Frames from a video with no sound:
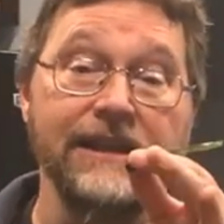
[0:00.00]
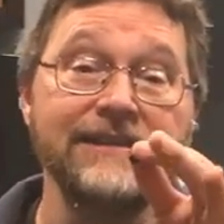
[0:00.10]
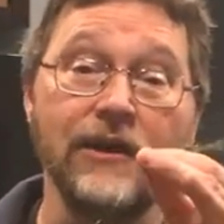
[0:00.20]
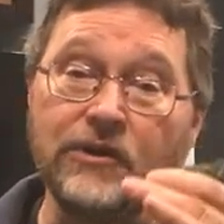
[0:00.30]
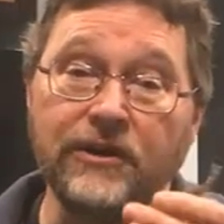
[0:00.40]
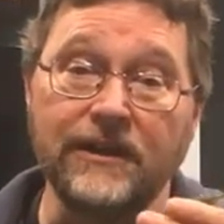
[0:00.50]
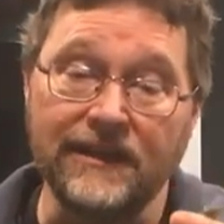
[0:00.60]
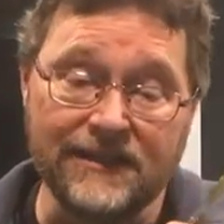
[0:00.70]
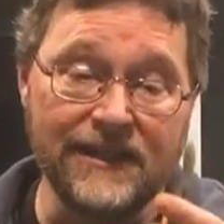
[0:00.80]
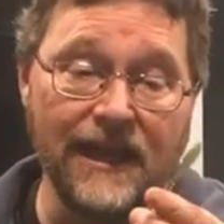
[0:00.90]
That's how good it
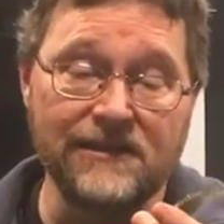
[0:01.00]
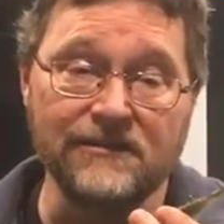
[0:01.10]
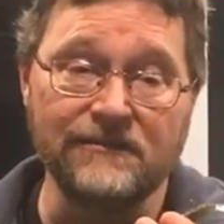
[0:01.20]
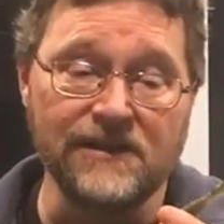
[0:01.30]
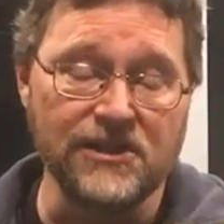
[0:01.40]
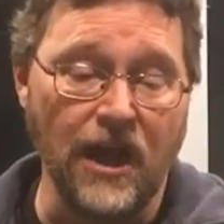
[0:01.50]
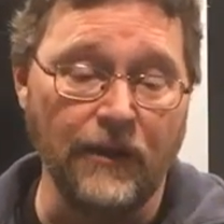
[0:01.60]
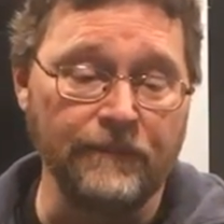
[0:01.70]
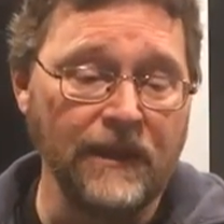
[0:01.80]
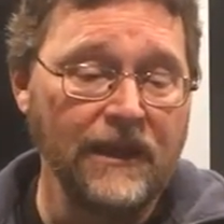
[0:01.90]
is. It catches fish
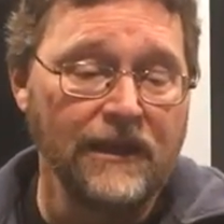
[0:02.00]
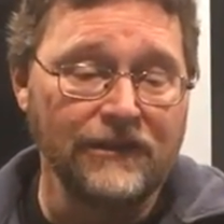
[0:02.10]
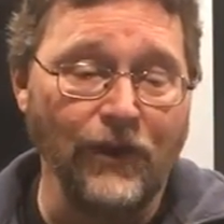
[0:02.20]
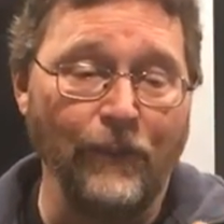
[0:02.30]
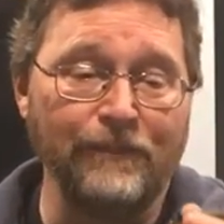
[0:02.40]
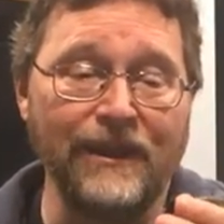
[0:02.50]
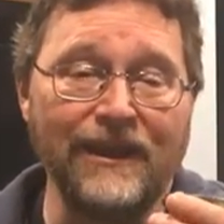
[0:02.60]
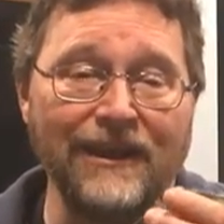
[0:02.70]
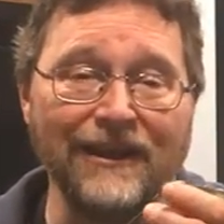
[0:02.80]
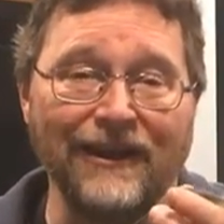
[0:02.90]
on them. Don't
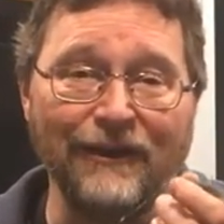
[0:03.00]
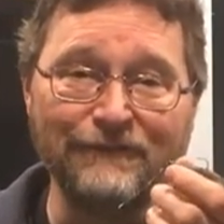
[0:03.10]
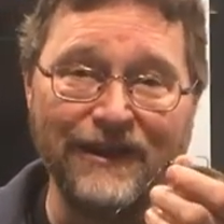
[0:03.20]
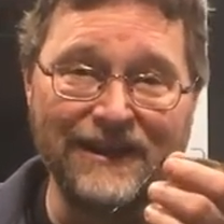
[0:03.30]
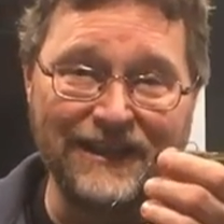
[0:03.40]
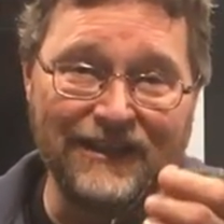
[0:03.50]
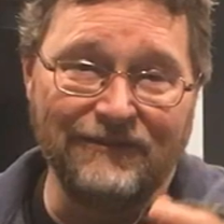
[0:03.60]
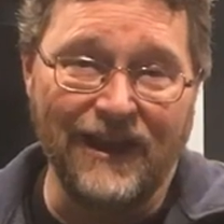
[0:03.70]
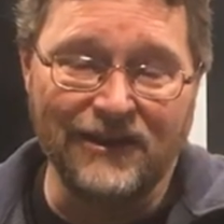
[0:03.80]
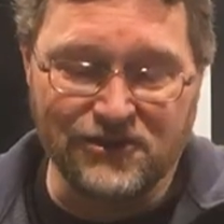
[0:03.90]
be afraid to
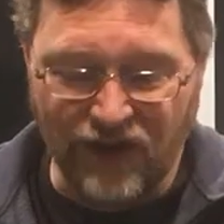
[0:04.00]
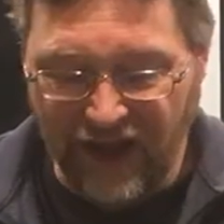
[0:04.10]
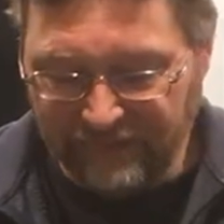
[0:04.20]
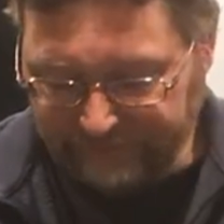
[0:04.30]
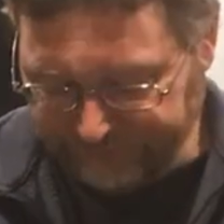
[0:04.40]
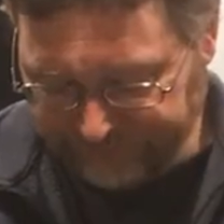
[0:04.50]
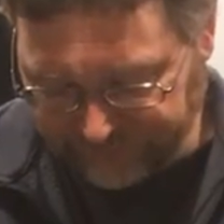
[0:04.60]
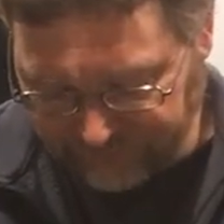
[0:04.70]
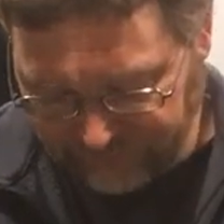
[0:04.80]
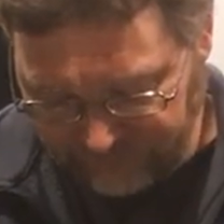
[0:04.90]
give that a try.
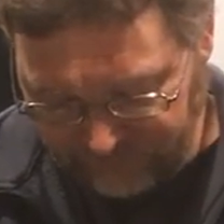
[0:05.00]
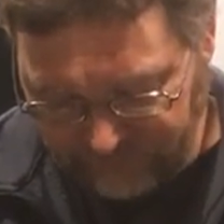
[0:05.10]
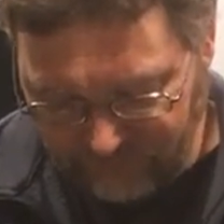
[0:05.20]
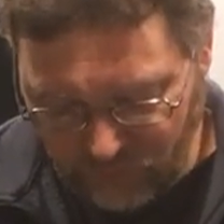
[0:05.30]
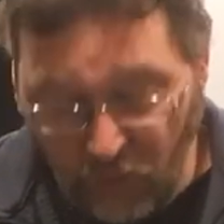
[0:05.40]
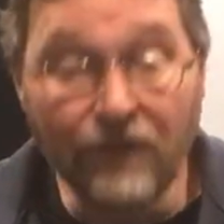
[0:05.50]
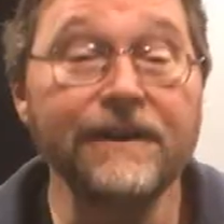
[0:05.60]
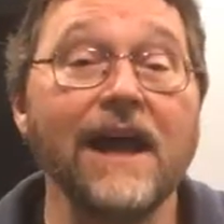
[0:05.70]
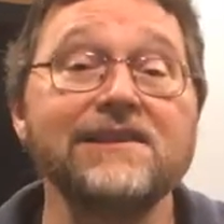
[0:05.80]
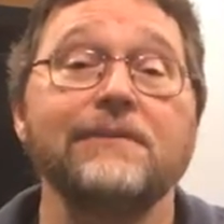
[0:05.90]
Well, if
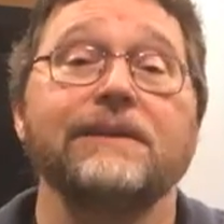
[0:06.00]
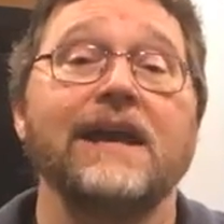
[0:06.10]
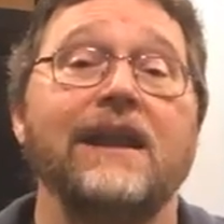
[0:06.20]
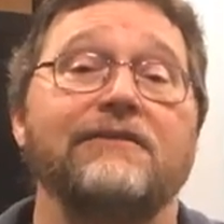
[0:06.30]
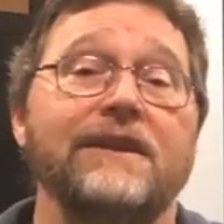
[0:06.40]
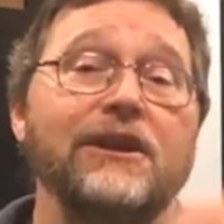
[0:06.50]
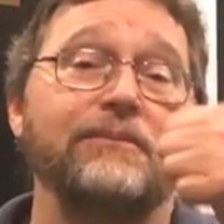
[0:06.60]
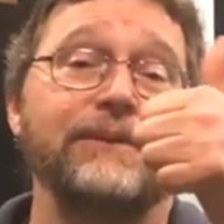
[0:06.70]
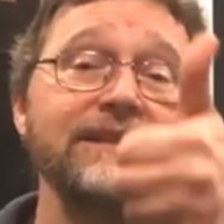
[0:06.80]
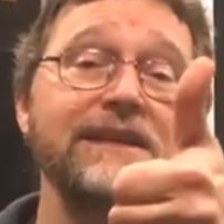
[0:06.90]
you got something out of the
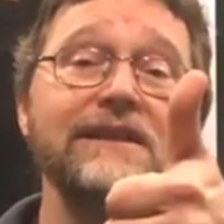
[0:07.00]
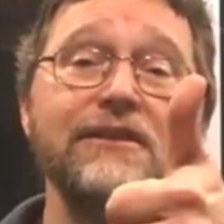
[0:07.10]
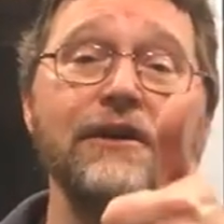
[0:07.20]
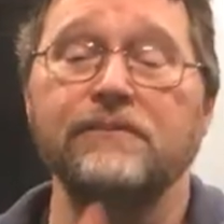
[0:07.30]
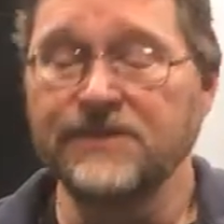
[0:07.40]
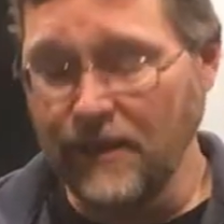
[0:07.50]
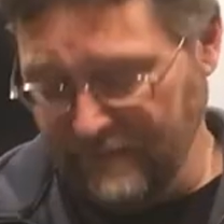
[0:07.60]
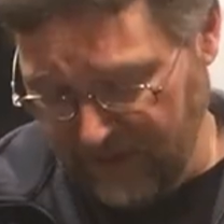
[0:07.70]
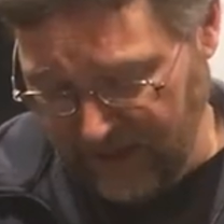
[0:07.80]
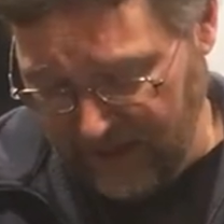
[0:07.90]
video, please hit the thumbs
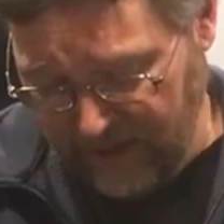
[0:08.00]
up.